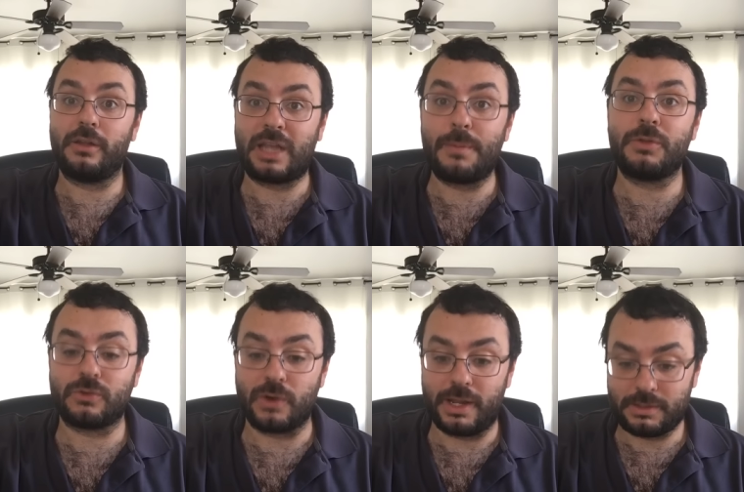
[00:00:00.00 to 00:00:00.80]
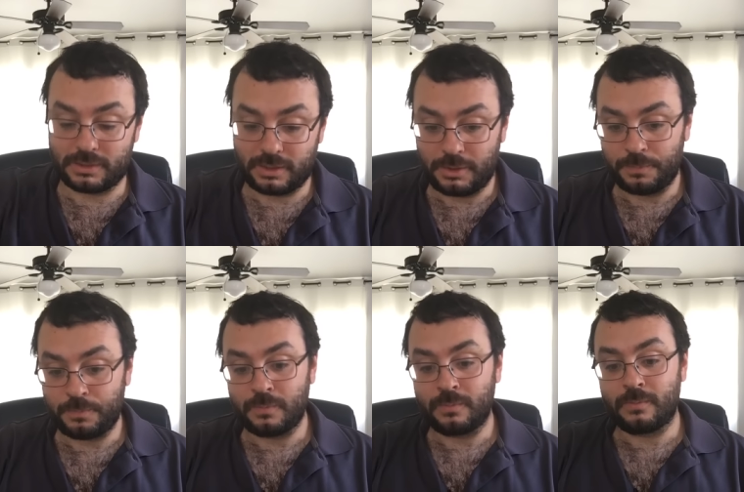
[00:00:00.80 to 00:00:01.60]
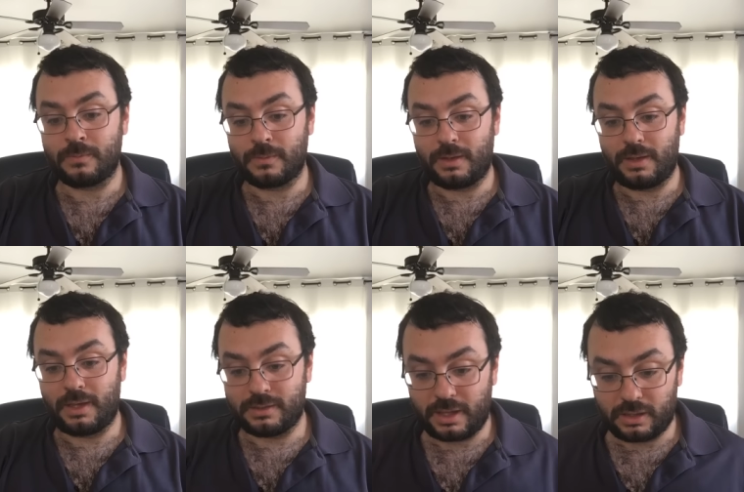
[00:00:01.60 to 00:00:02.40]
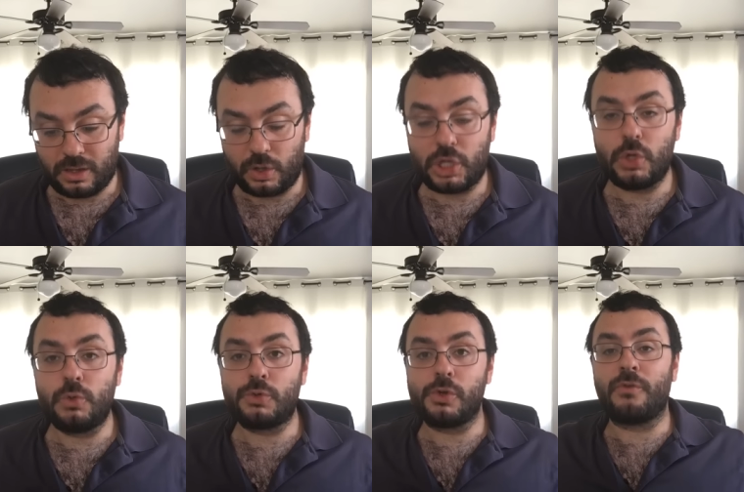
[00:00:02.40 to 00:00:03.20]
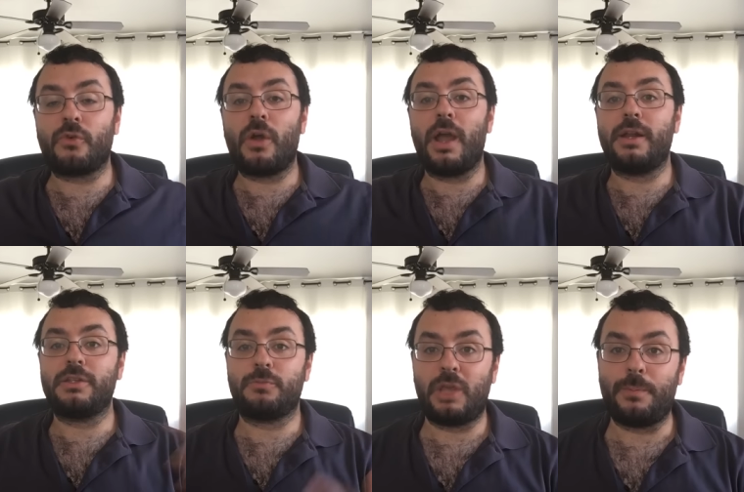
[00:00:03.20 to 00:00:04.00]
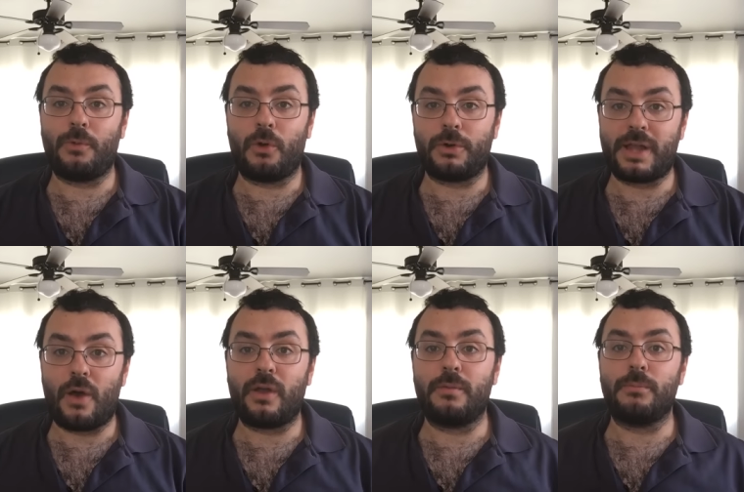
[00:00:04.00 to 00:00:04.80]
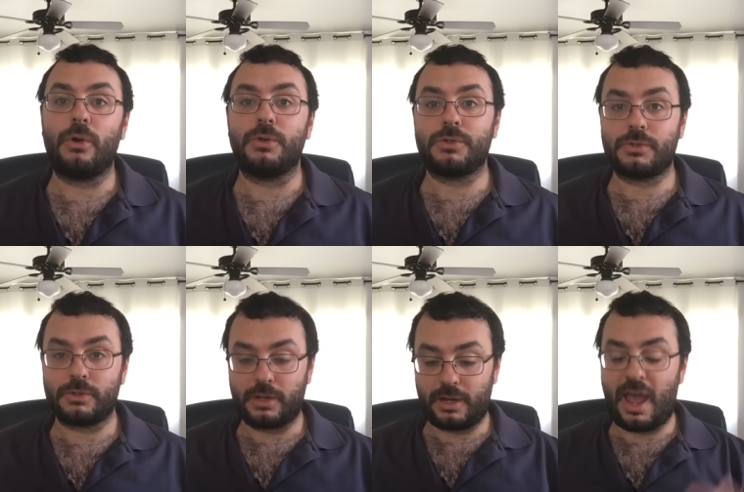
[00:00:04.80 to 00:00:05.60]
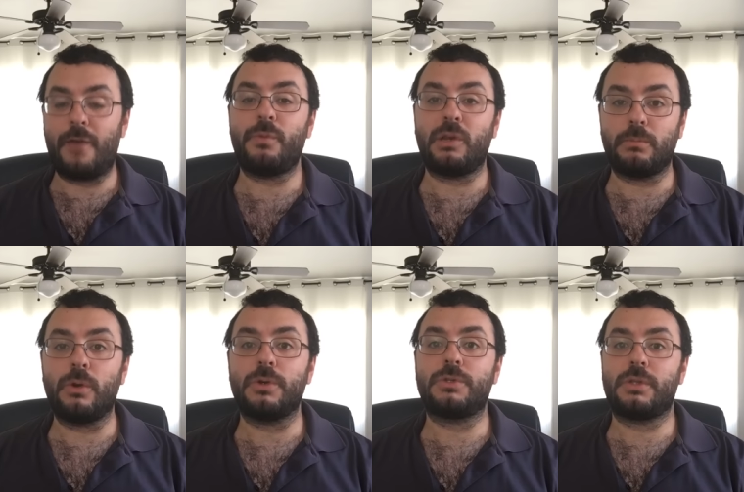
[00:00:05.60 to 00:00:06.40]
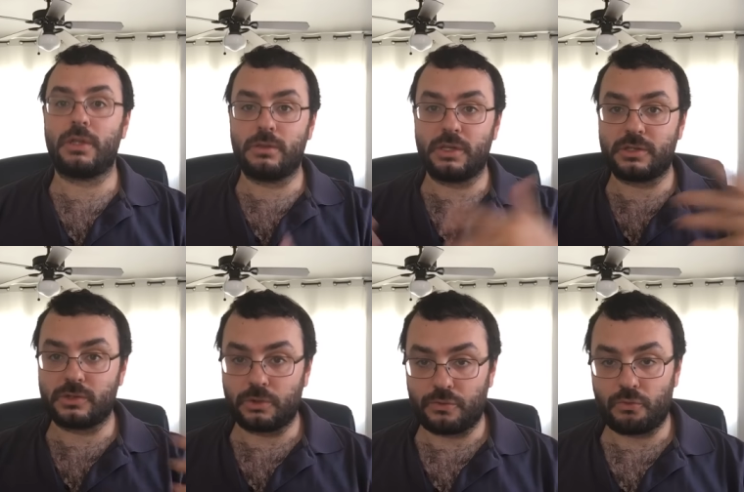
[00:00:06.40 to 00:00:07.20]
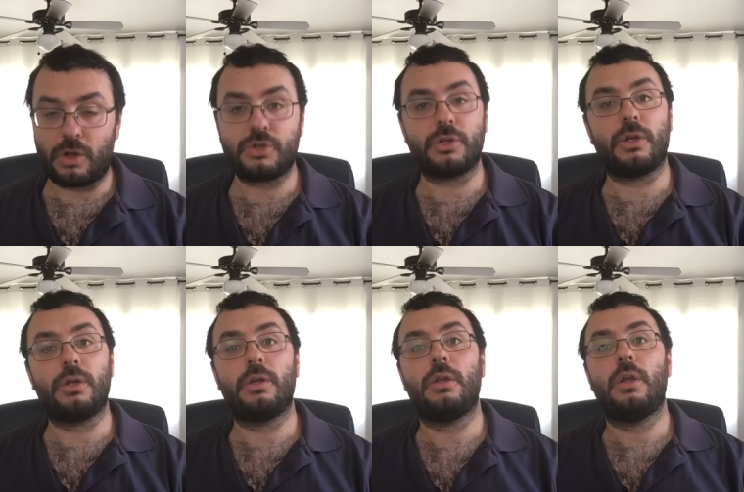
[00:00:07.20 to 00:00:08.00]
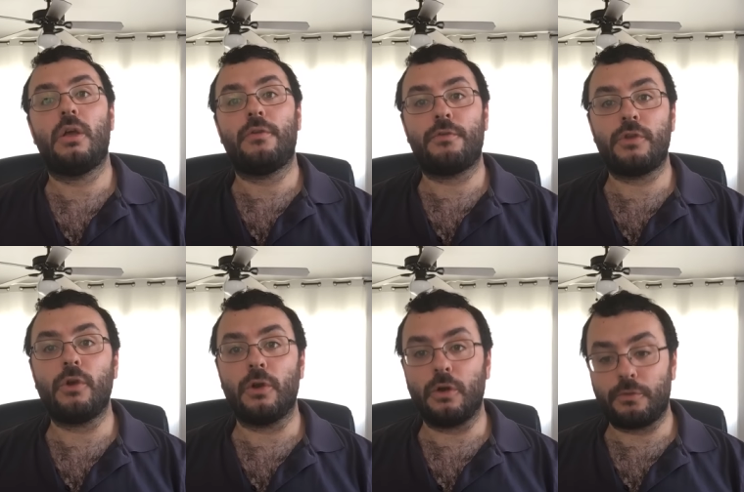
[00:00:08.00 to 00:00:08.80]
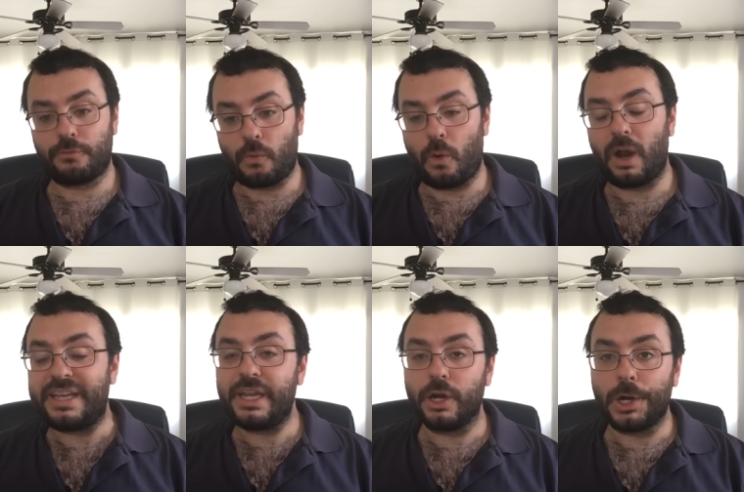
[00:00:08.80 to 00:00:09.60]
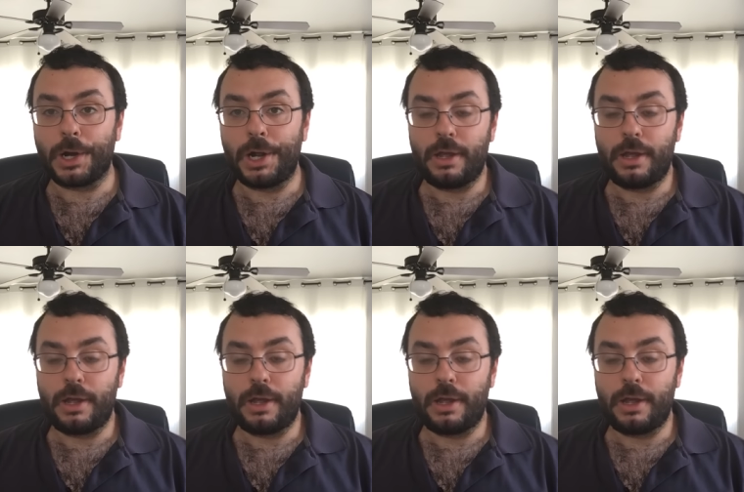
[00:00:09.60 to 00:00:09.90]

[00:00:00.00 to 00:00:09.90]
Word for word: demonstrates is that you know huge varieties of people are now immersed and have been immersed in this sort of Russia furor for a year,